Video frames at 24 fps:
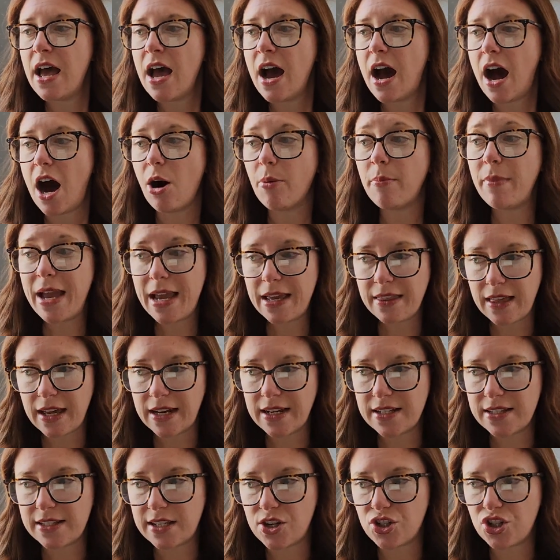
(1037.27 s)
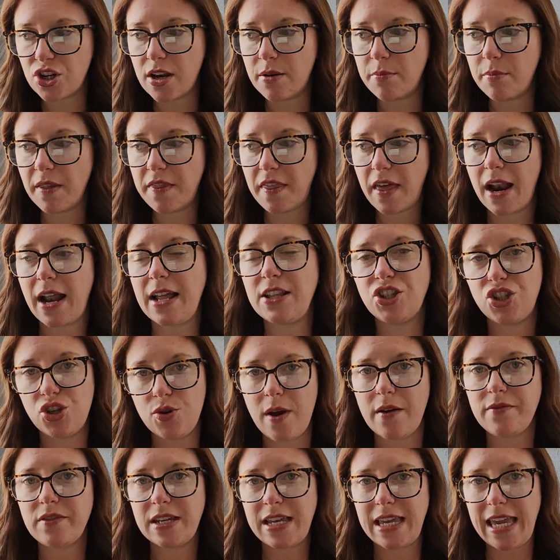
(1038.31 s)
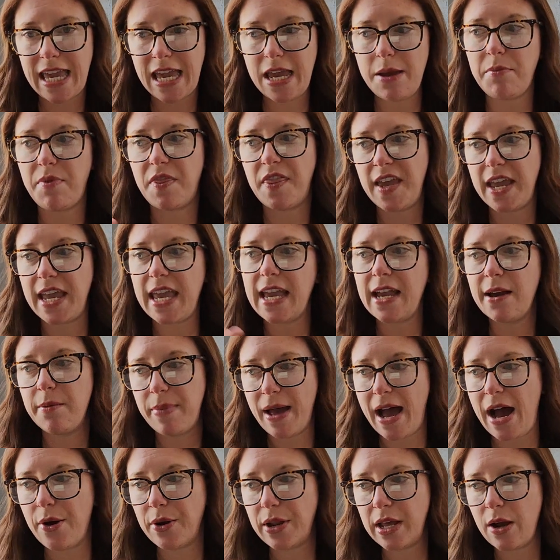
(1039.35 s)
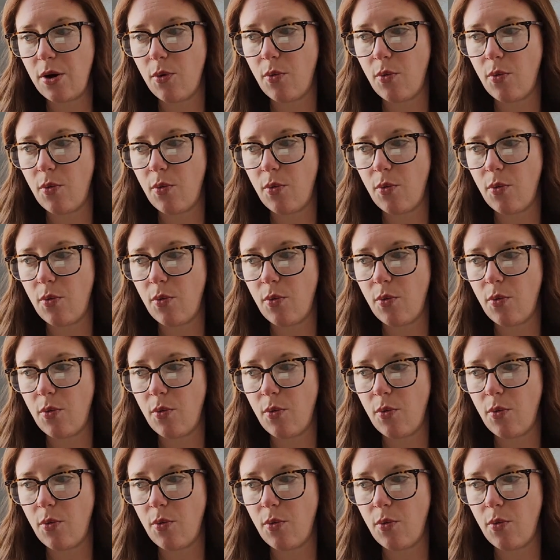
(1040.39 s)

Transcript: I'll make that decision, but then I do have to keep thinking about it